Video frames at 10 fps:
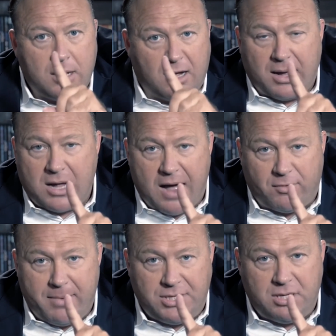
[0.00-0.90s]
talk about
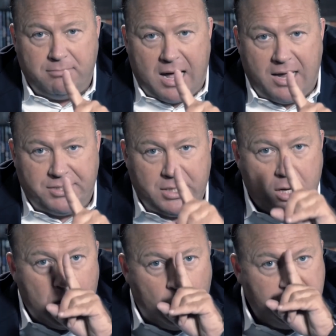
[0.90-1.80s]
confirmation bias,
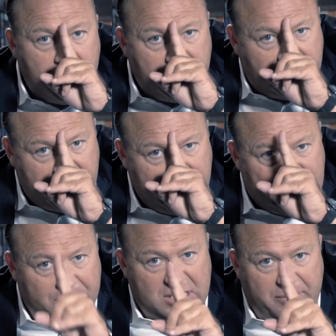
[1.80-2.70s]
was going to see
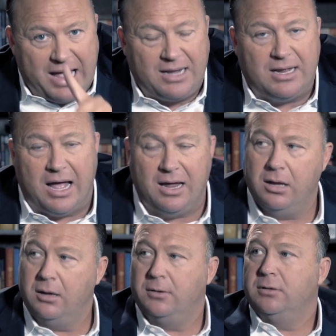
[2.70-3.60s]
them as the bad guy,
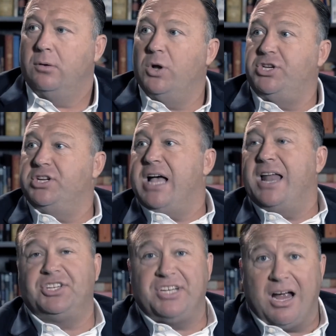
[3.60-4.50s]
which has
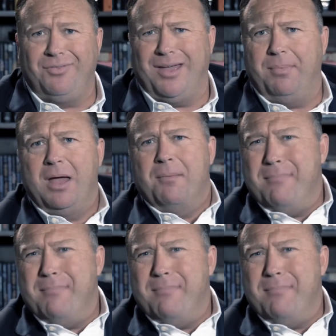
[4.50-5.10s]
got to scare them.